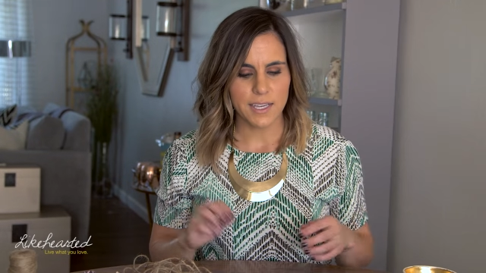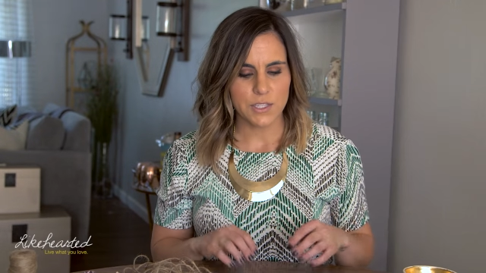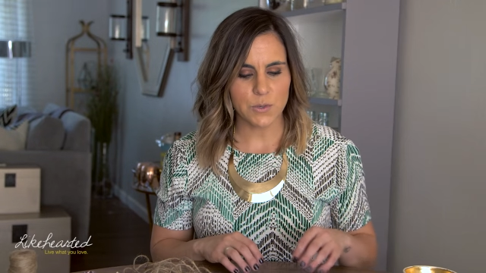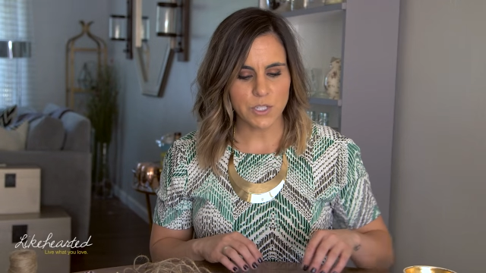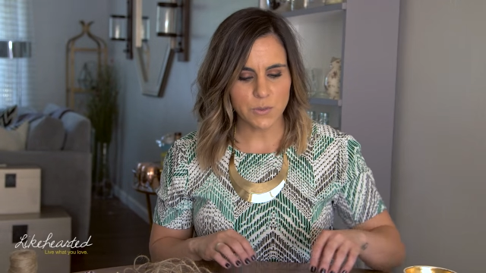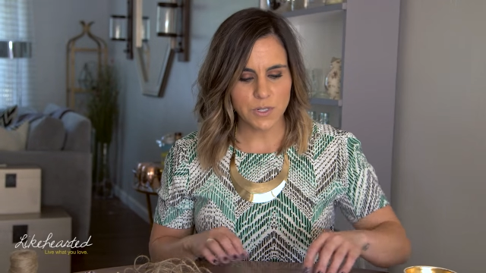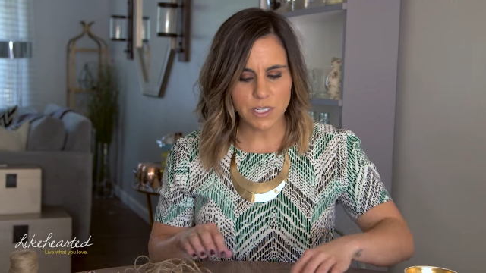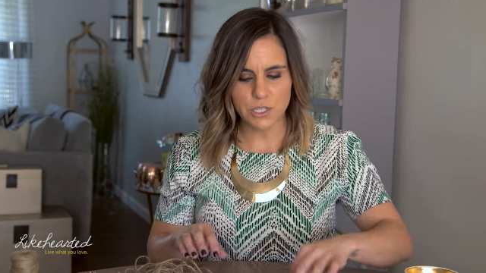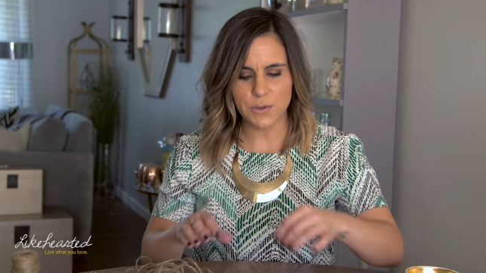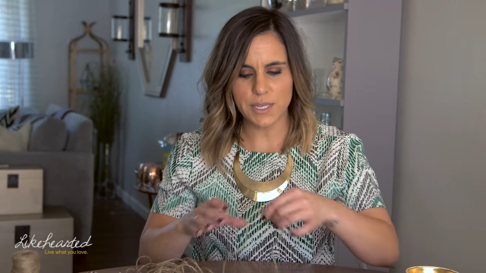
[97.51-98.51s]
So what you wanna
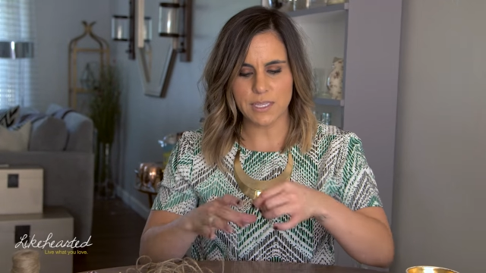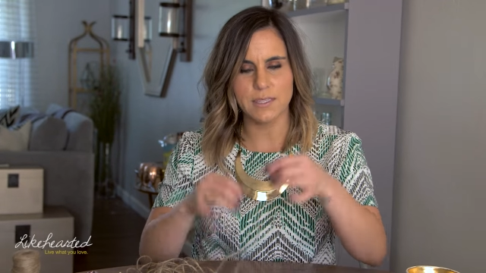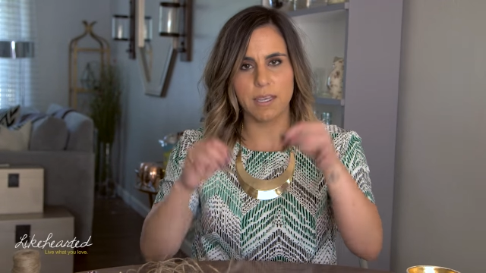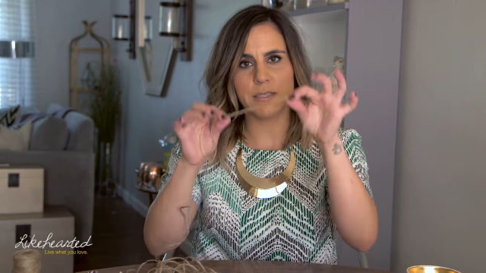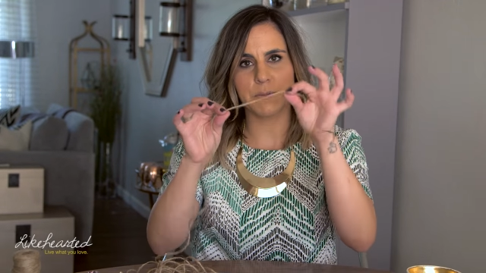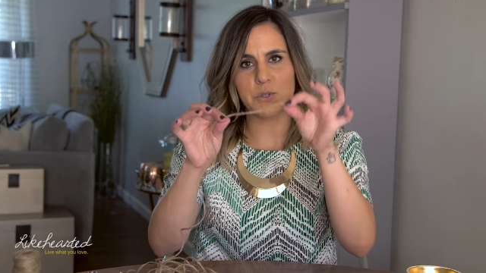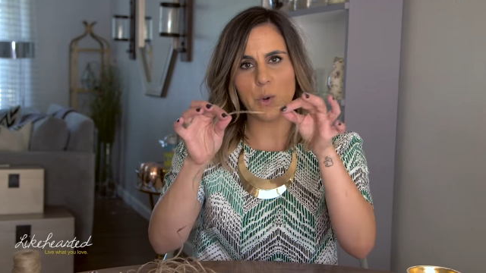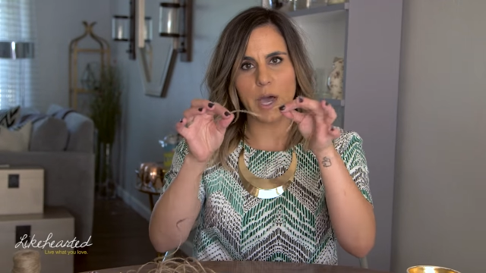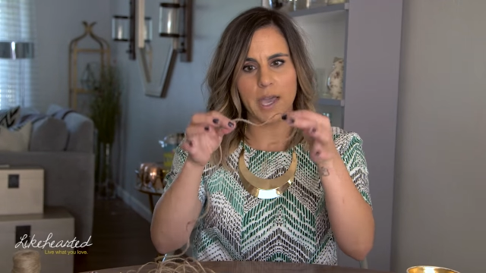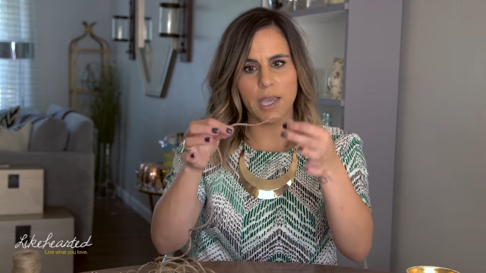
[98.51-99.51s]
do is take some
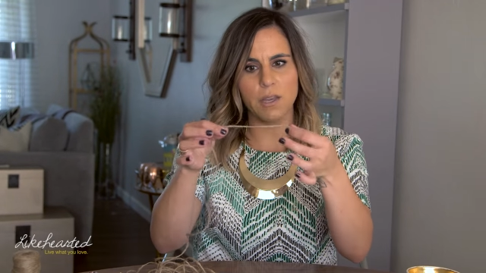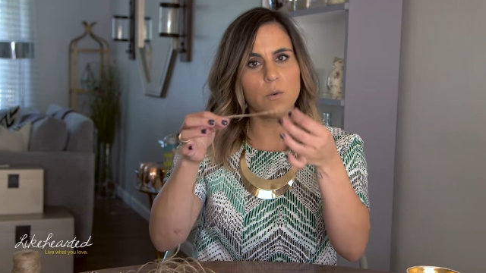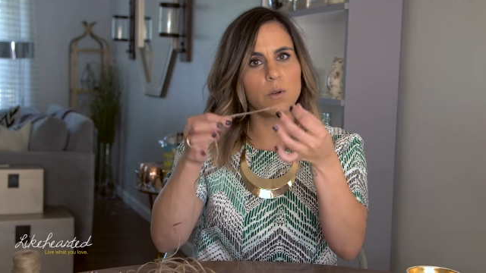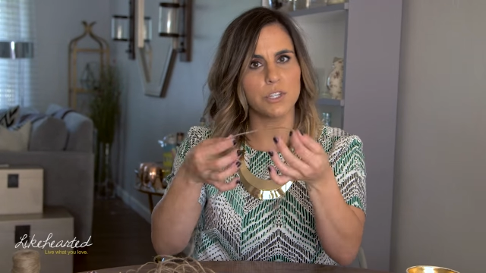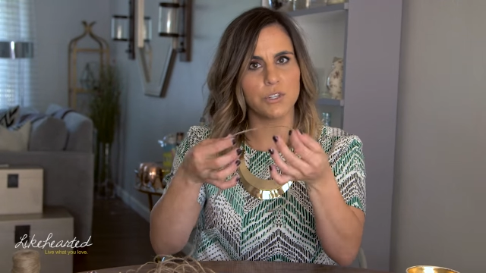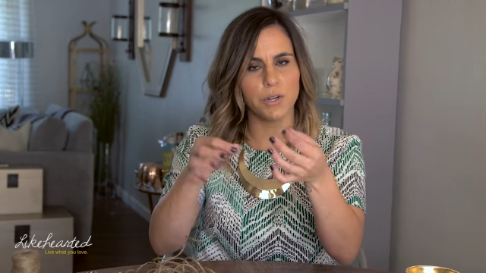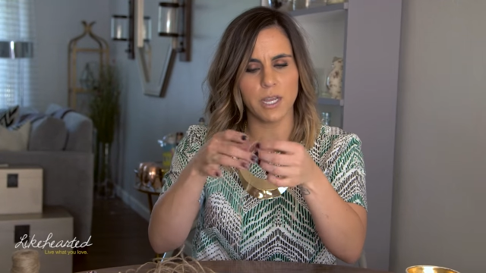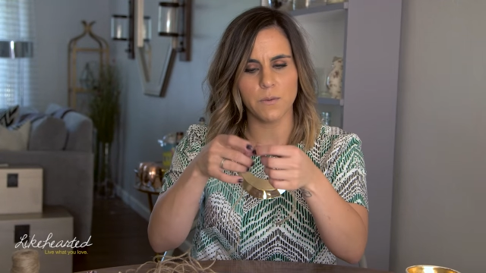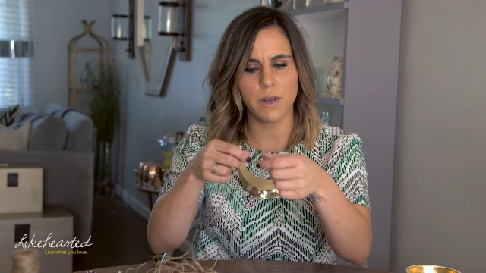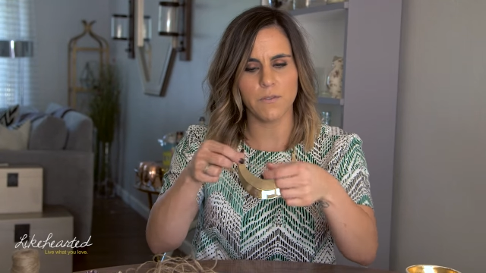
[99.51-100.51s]
twine or
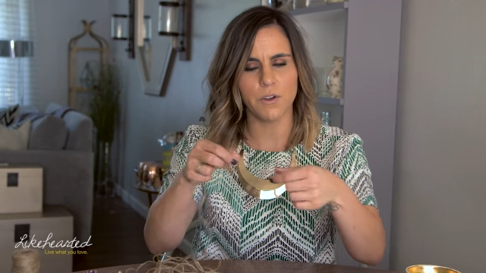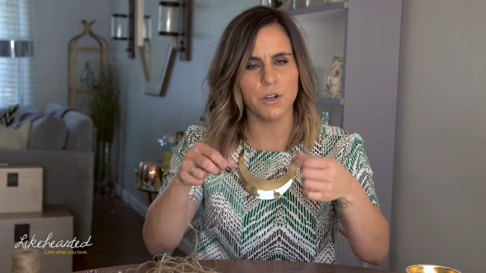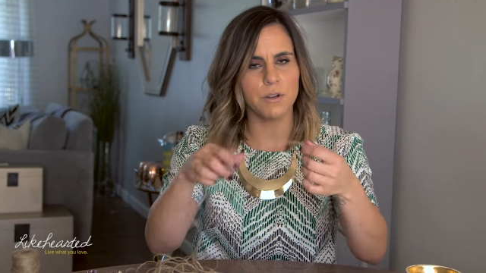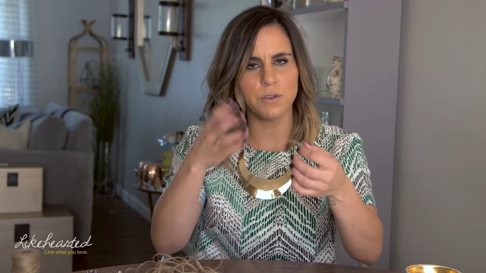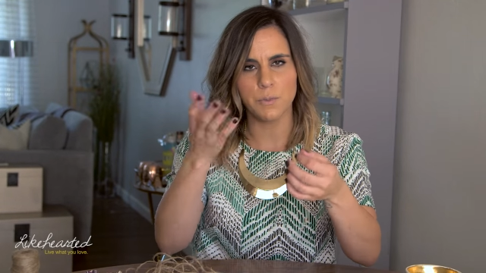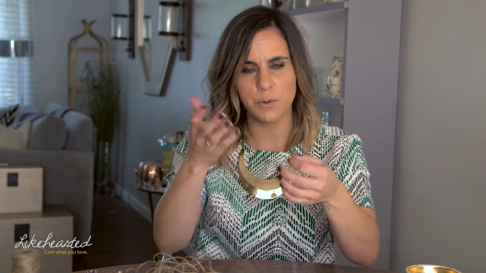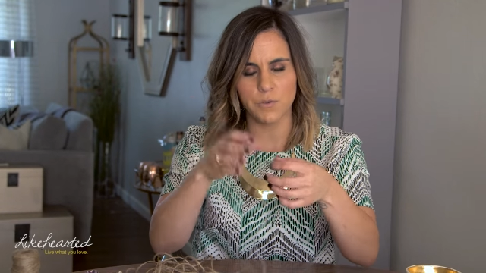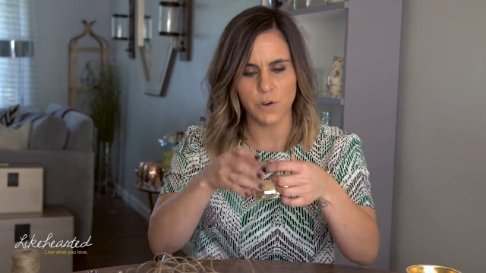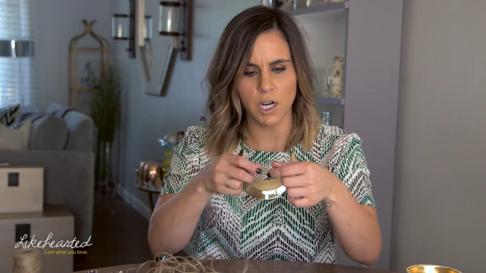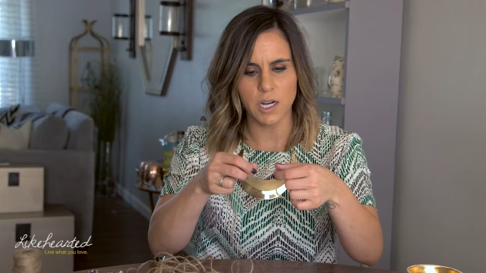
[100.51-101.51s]
string, whatever you
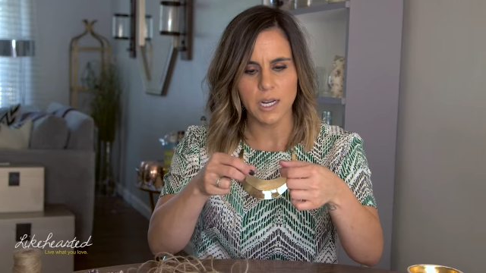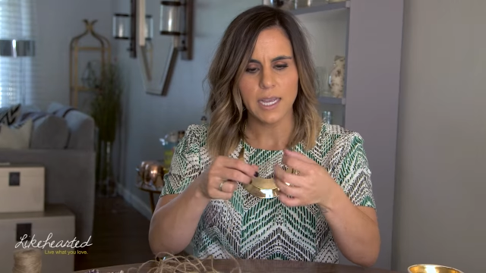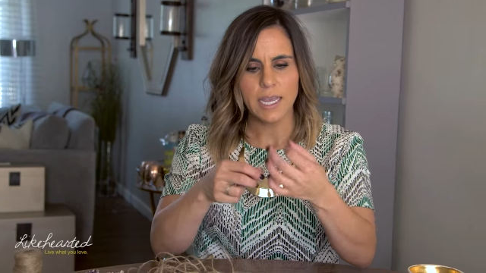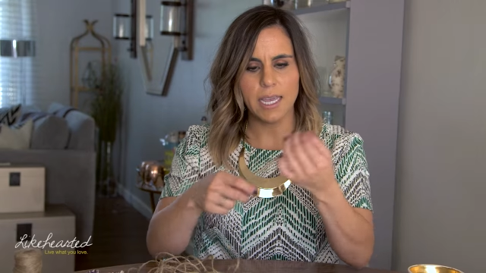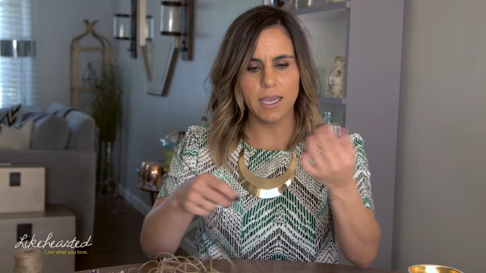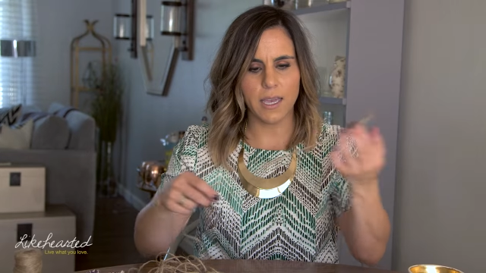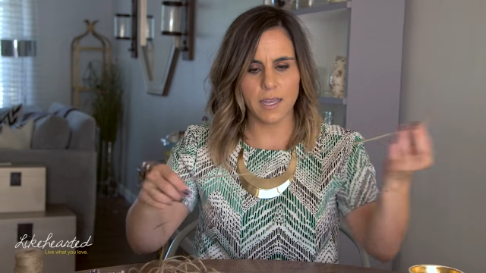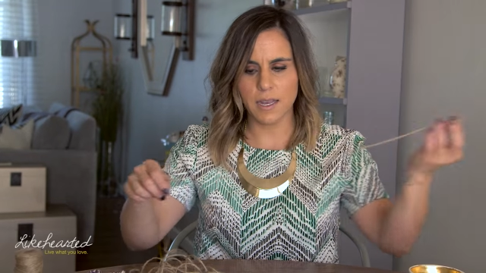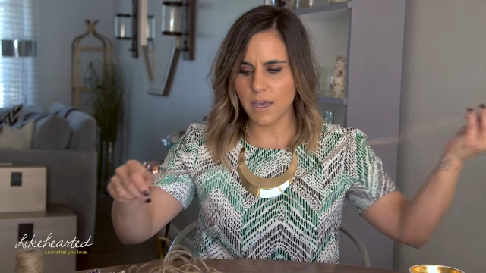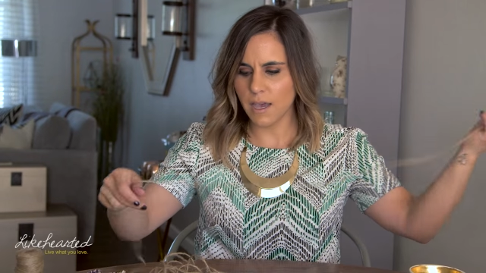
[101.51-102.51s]
prefer,
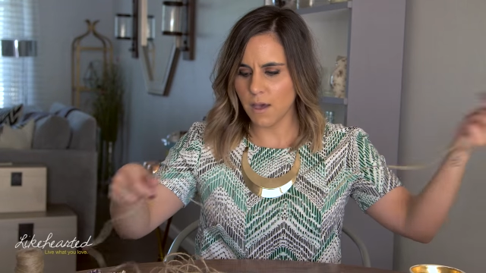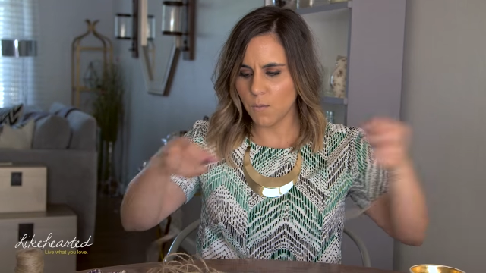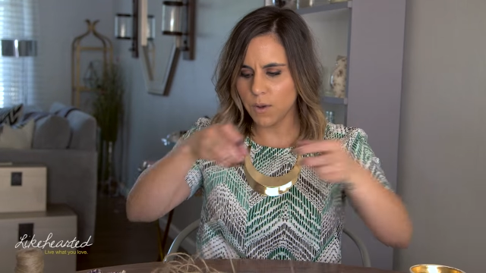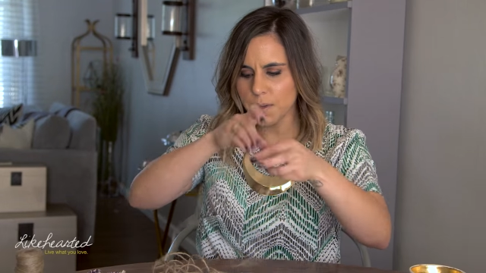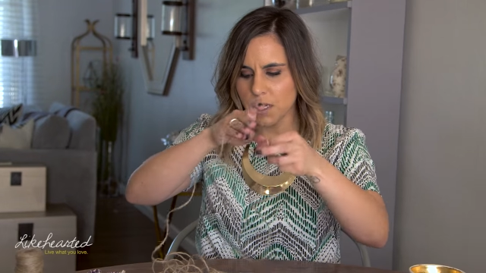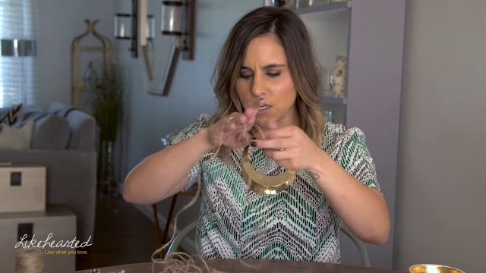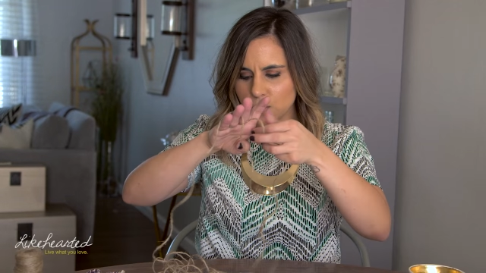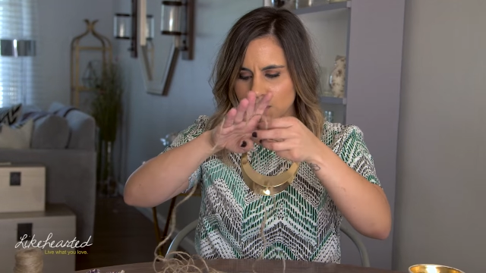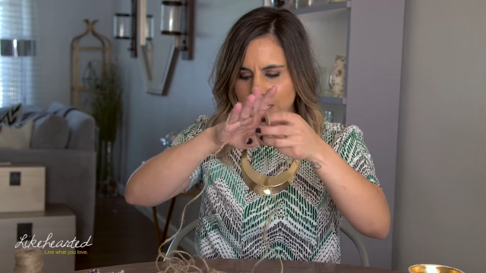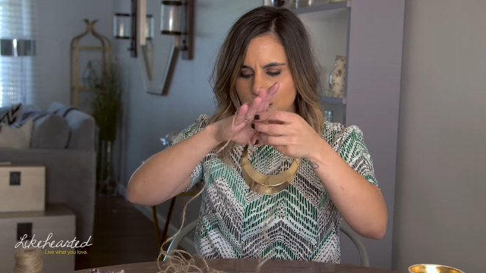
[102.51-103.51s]
and um, what I'm gonna
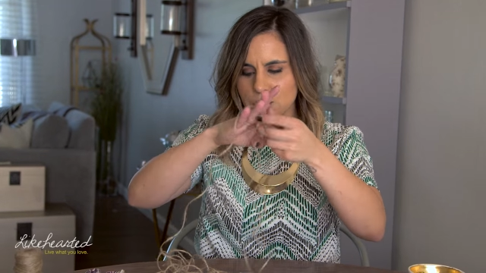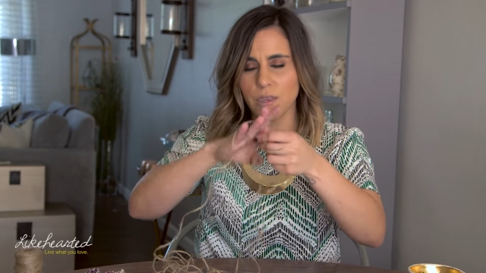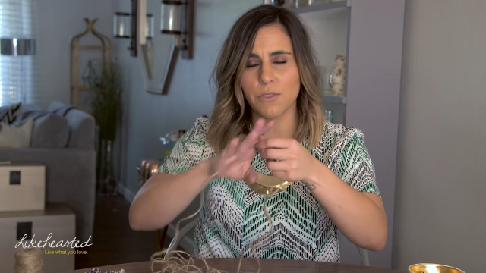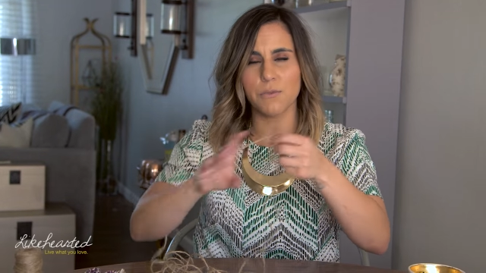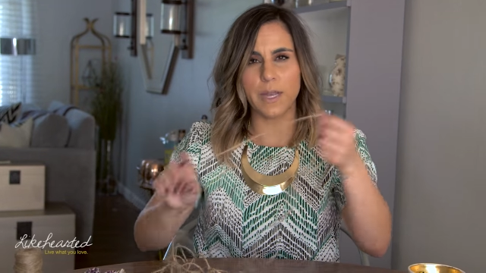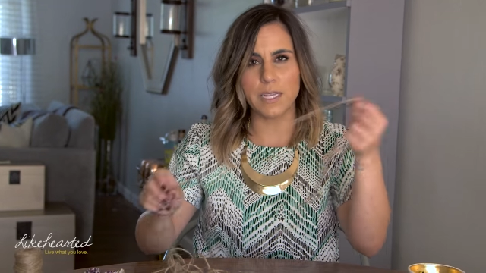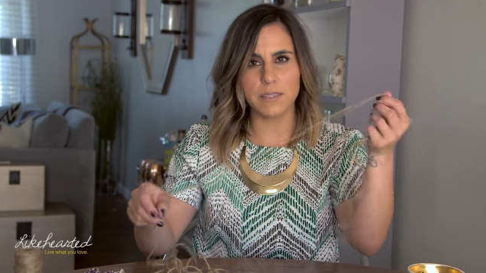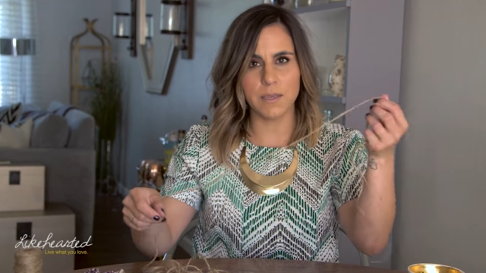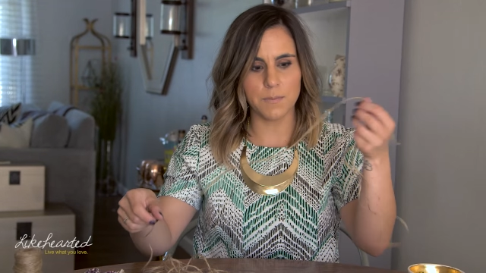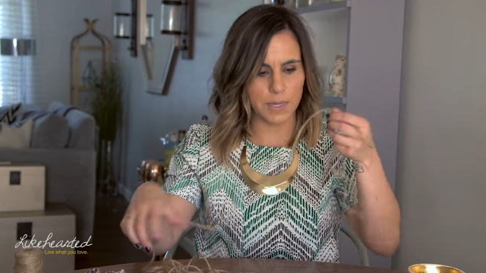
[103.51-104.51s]
do is actually thread
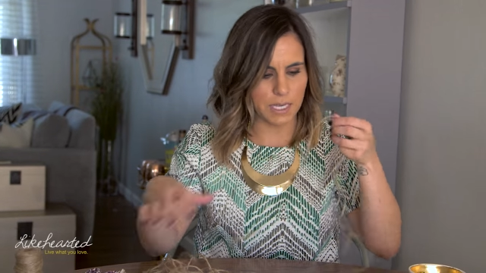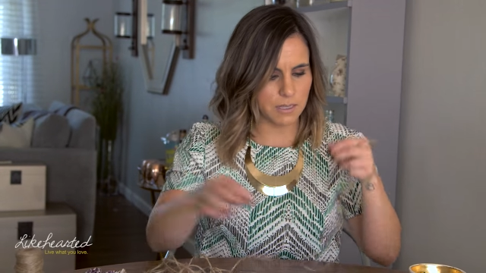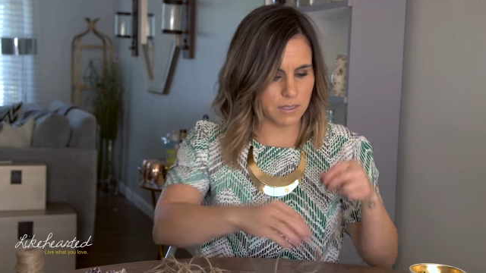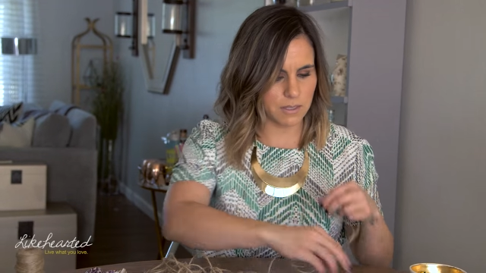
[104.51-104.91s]
some beads.